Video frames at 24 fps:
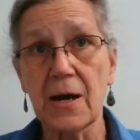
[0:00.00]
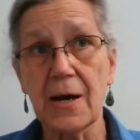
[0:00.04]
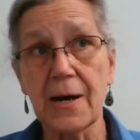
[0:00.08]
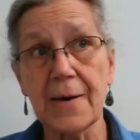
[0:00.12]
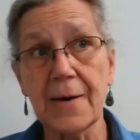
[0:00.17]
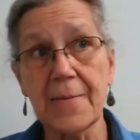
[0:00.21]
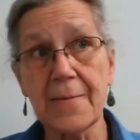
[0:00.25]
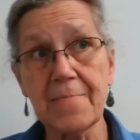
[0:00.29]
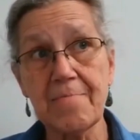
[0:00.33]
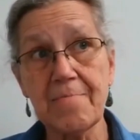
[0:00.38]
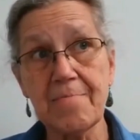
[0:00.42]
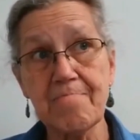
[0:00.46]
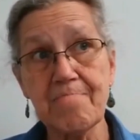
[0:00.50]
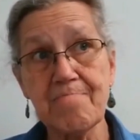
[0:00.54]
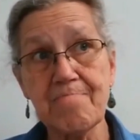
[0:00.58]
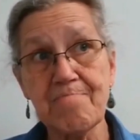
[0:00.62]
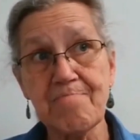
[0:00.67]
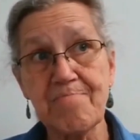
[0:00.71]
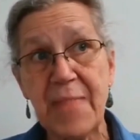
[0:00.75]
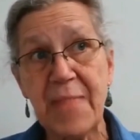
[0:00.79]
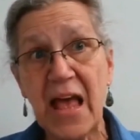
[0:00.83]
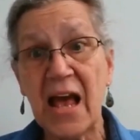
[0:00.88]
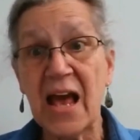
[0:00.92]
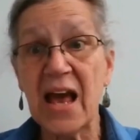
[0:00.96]

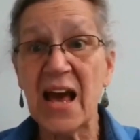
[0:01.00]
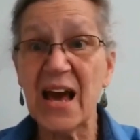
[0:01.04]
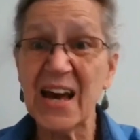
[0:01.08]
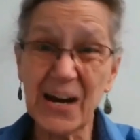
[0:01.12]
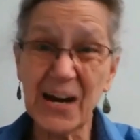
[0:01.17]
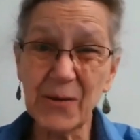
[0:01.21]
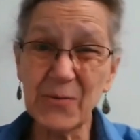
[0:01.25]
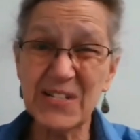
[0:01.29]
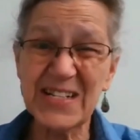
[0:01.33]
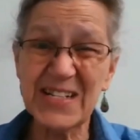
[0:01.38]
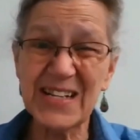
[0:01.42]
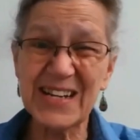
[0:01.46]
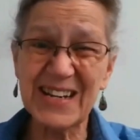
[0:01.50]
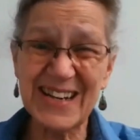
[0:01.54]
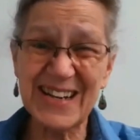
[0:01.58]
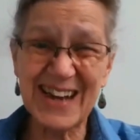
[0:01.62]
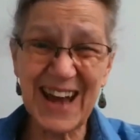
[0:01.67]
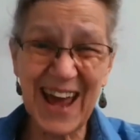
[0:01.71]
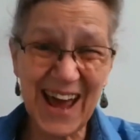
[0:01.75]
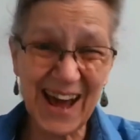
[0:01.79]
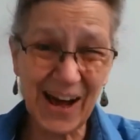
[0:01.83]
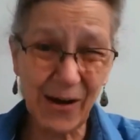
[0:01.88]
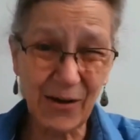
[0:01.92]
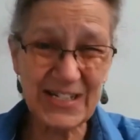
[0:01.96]
And I would say
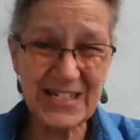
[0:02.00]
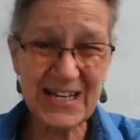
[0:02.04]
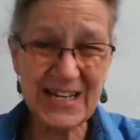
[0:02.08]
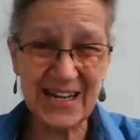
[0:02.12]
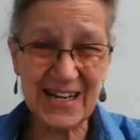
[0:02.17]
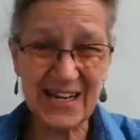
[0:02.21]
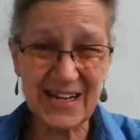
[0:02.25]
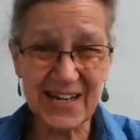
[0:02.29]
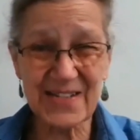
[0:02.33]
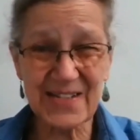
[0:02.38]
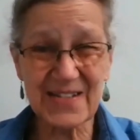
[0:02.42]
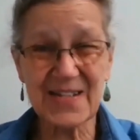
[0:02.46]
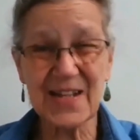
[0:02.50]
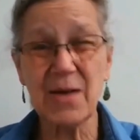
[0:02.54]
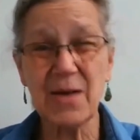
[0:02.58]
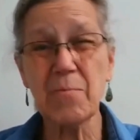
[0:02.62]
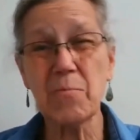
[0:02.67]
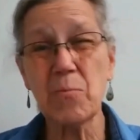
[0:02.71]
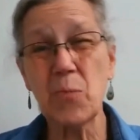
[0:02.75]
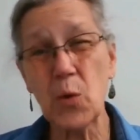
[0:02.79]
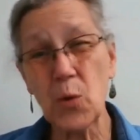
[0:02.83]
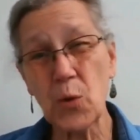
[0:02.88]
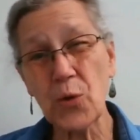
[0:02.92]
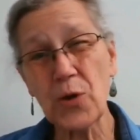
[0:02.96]
nowadays,
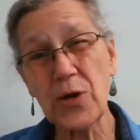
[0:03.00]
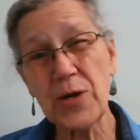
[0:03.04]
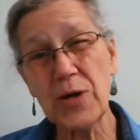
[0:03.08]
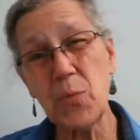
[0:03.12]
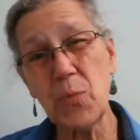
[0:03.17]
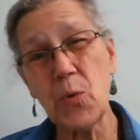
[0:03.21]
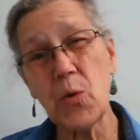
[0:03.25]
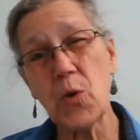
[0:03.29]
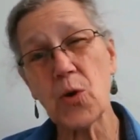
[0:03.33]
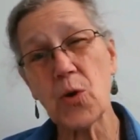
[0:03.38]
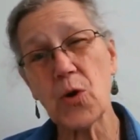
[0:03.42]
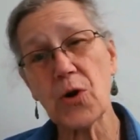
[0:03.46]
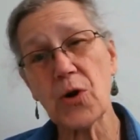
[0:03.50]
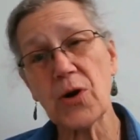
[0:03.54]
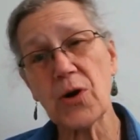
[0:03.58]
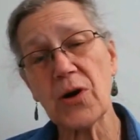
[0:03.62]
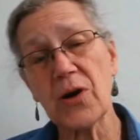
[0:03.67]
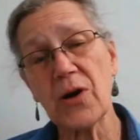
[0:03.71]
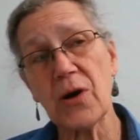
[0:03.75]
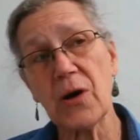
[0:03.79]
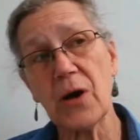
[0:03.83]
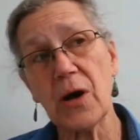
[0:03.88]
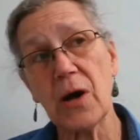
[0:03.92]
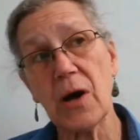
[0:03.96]
more and
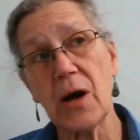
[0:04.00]
more